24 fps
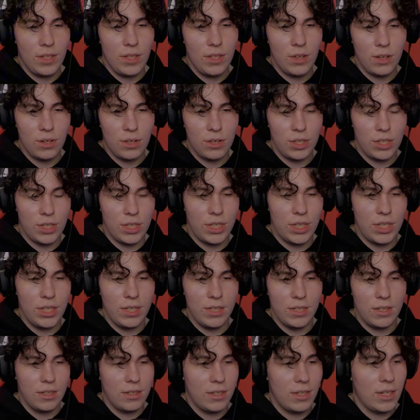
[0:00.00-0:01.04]
Gorgeous
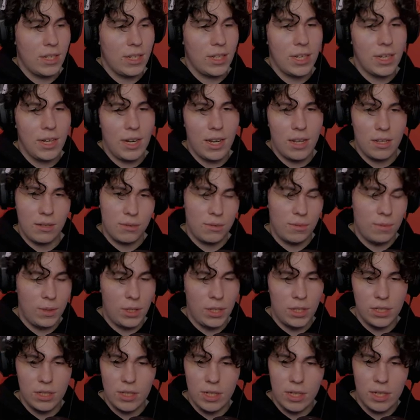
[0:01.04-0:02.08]
scenes. Incredible
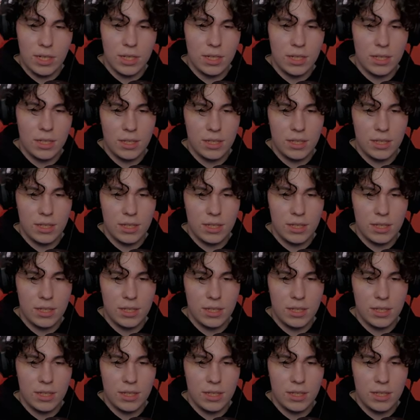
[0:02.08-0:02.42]
music.